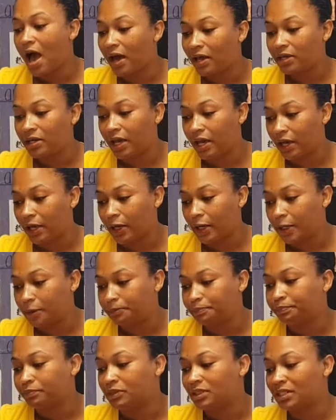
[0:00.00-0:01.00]
and ends.
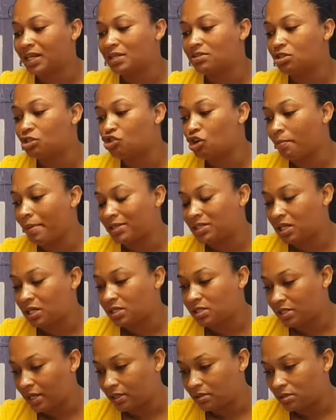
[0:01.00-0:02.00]
So that's the dramatic
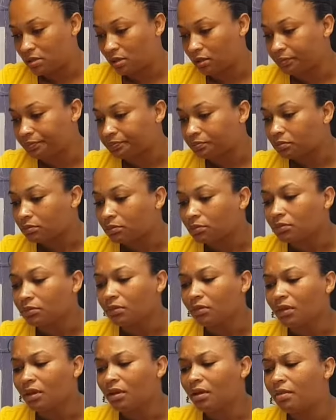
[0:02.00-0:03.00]
center.
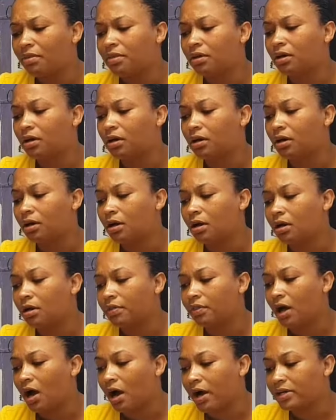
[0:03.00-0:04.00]
The
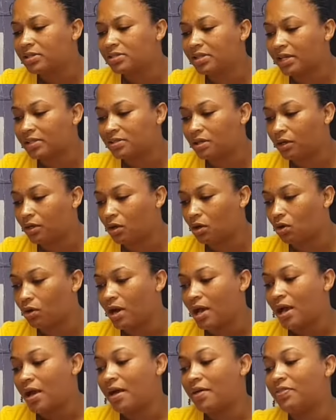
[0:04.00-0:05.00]
art center
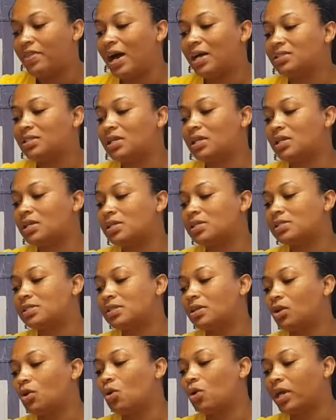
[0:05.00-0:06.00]
now, that
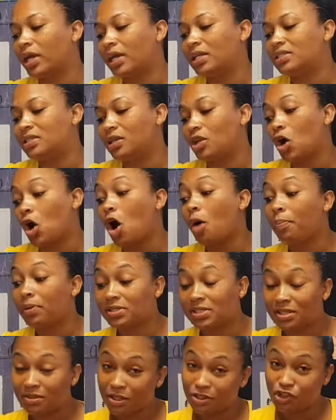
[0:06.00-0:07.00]
is located
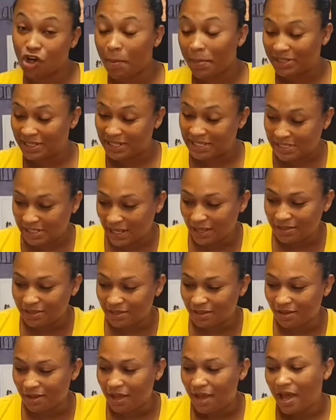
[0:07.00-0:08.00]
opposite the dramatic
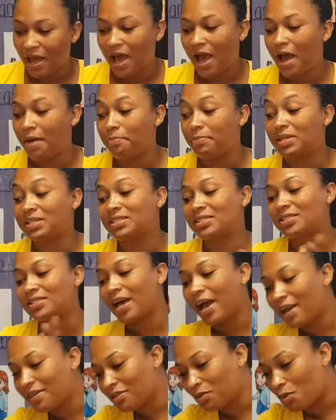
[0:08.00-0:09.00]
center and
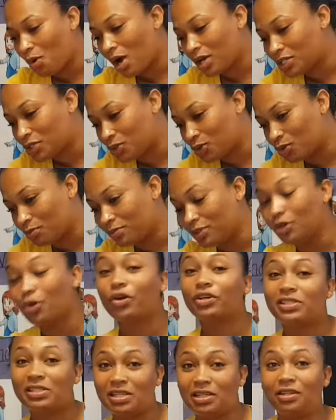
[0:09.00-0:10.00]
beside the washroom.
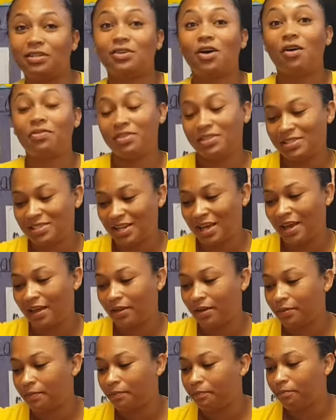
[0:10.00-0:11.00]
You're seeing it on the
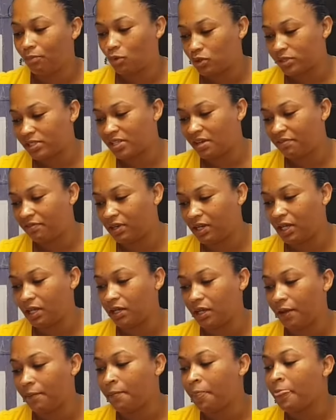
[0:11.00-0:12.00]
slide, most
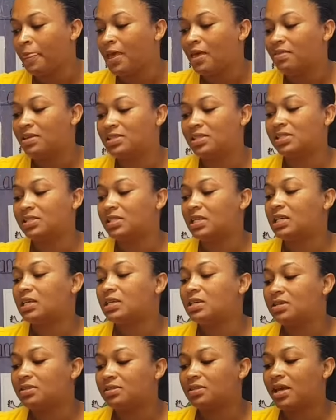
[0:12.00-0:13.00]
definitely. This is an
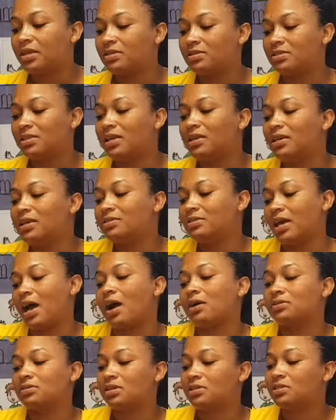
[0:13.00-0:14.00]
easy
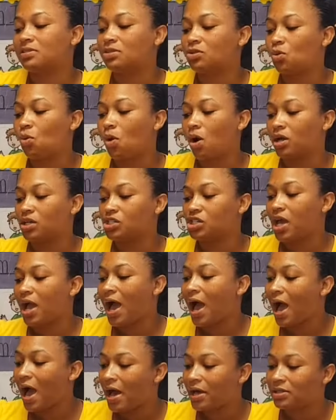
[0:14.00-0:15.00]
access to wash
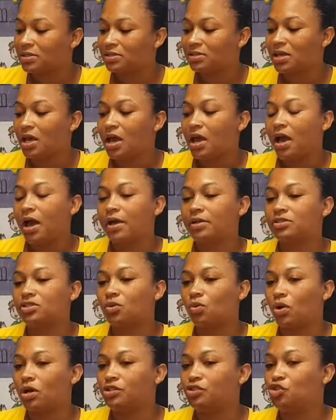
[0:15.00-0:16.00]
hands and
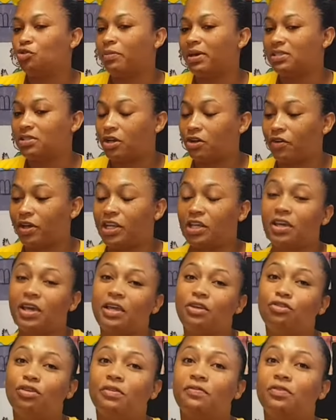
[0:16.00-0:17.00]
so on. You mess here, and
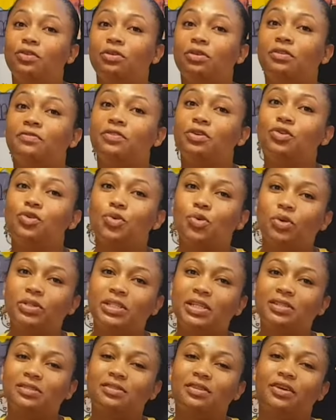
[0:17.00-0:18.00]
if you
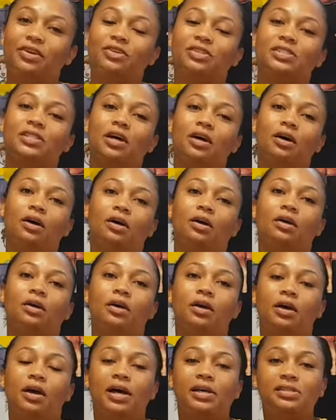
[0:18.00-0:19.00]
notice, there's a
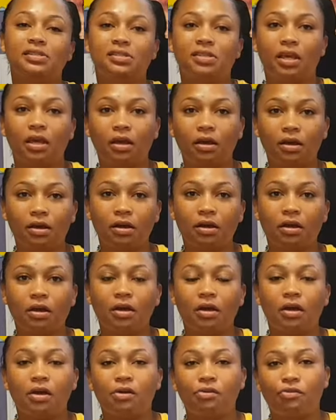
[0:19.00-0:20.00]
sink
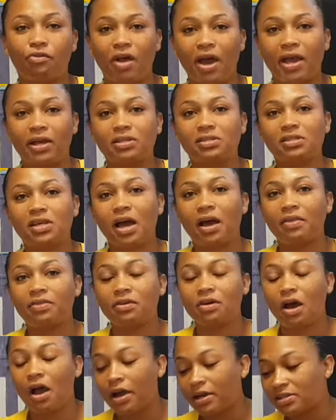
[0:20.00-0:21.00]
right at
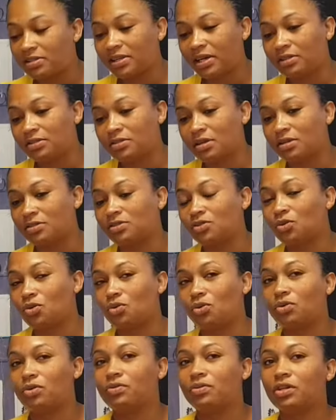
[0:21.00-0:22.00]
the art center,
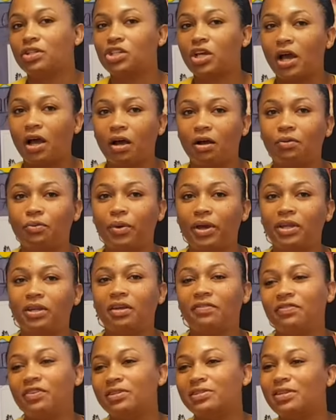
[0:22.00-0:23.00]
so the child,
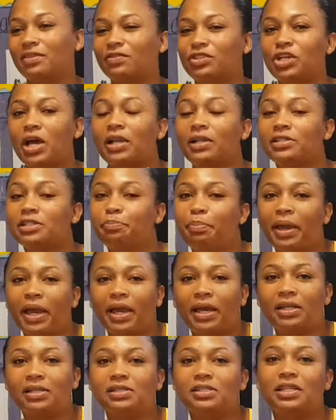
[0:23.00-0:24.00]
if the child is
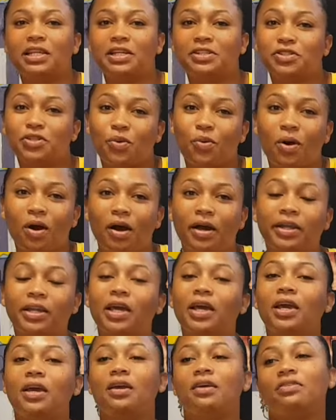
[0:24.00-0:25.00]
painting and so on,
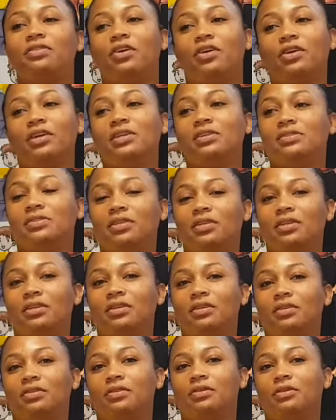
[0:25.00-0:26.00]

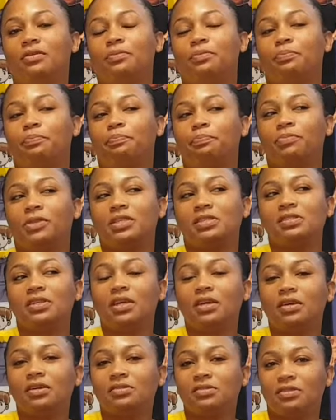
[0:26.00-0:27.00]
the
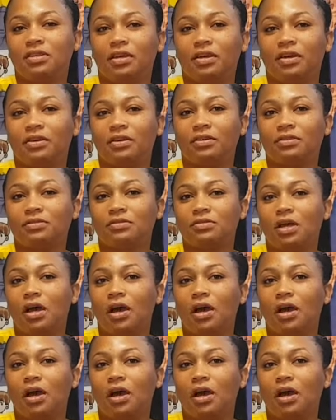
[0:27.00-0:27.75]
sink is there